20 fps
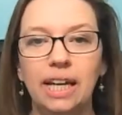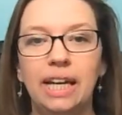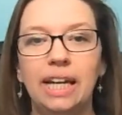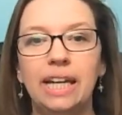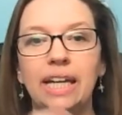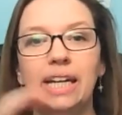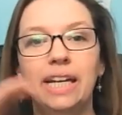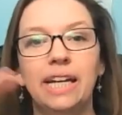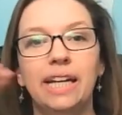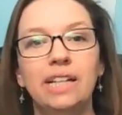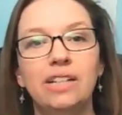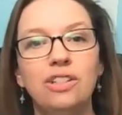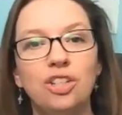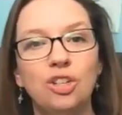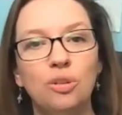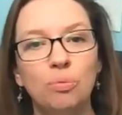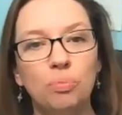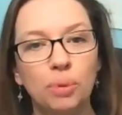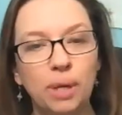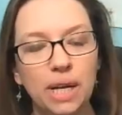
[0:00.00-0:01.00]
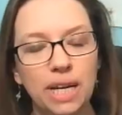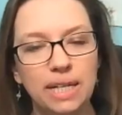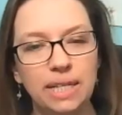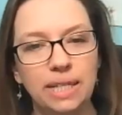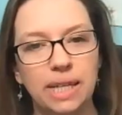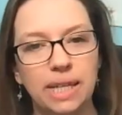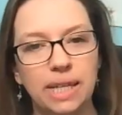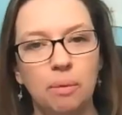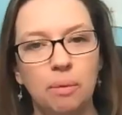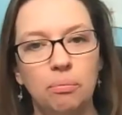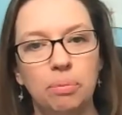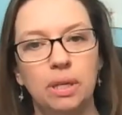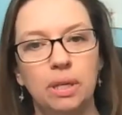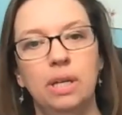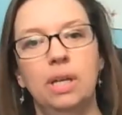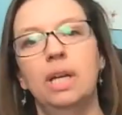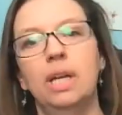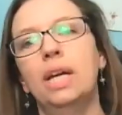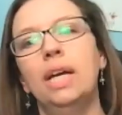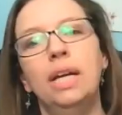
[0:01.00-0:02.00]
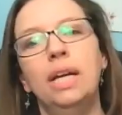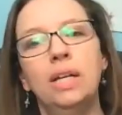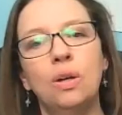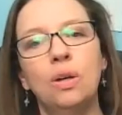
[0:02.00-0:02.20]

and your brain dump in